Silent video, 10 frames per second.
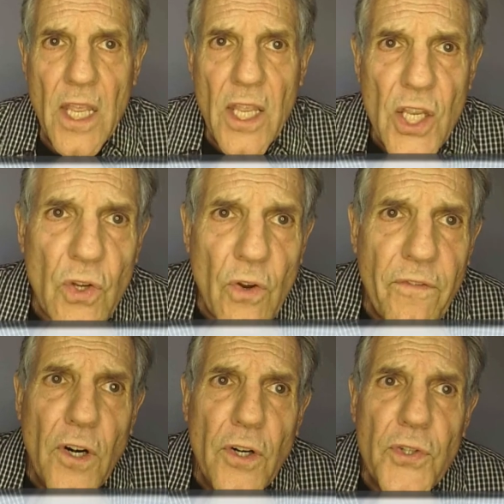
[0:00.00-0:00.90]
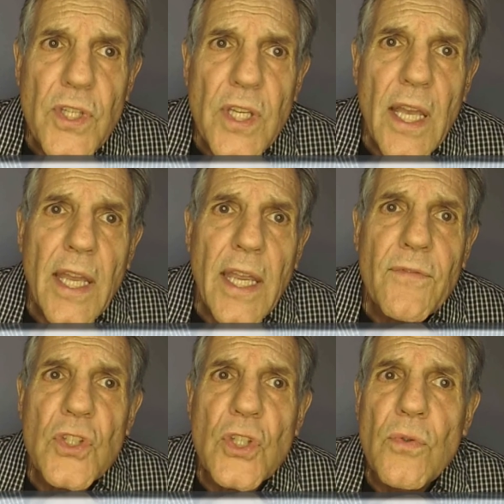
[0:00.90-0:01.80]
So first, I have
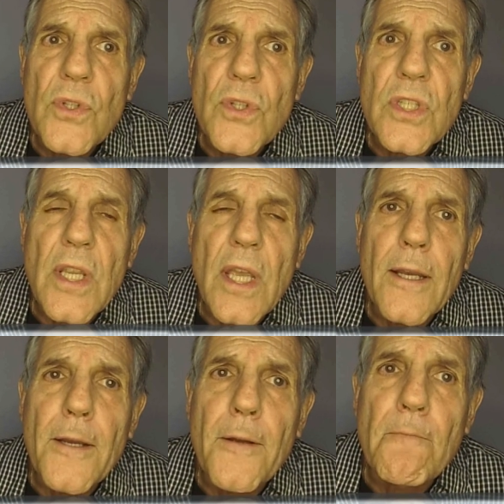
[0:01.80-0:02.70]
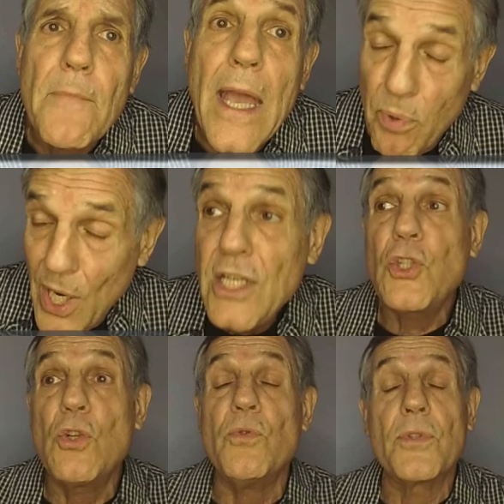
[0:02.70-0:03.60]
students, I praise
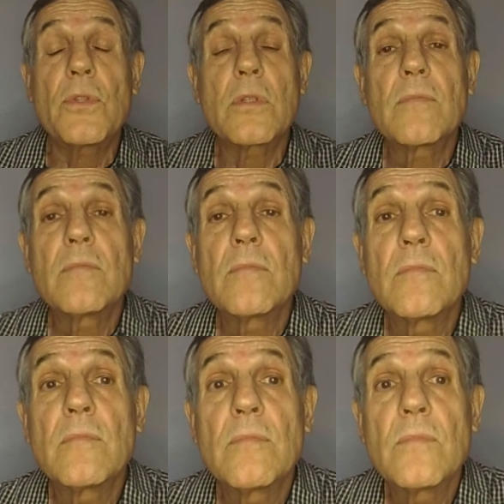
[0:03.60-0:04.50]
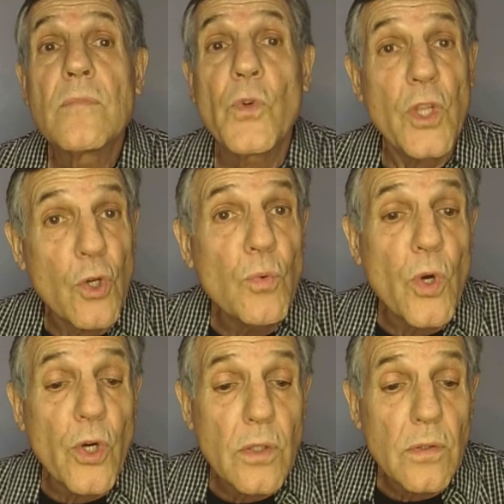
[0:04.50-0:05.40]
students for their good
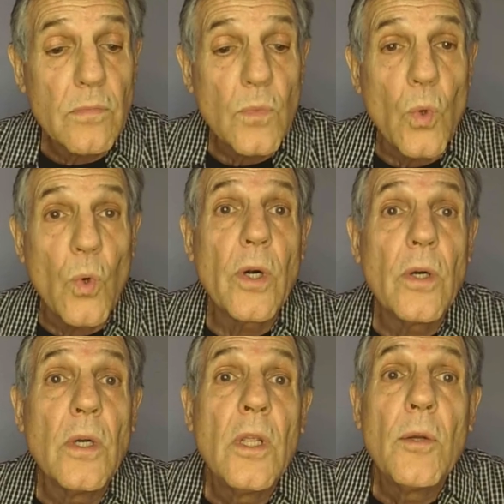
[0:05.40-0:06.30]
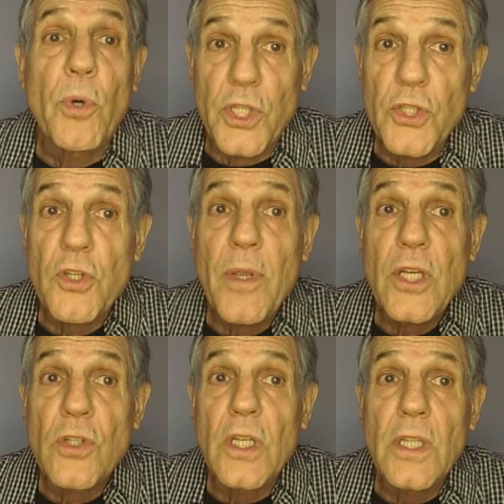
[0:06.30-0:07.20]
work or
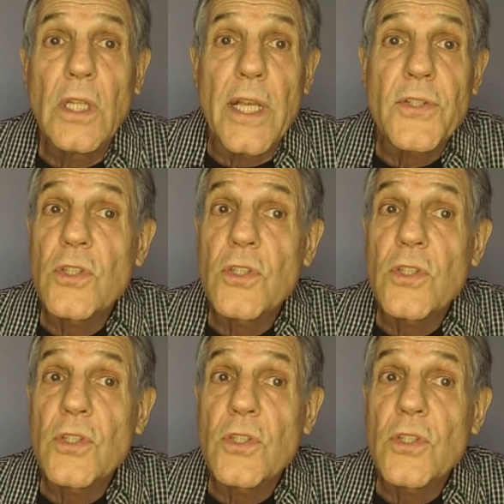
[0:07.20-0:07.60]
participation in the lesson.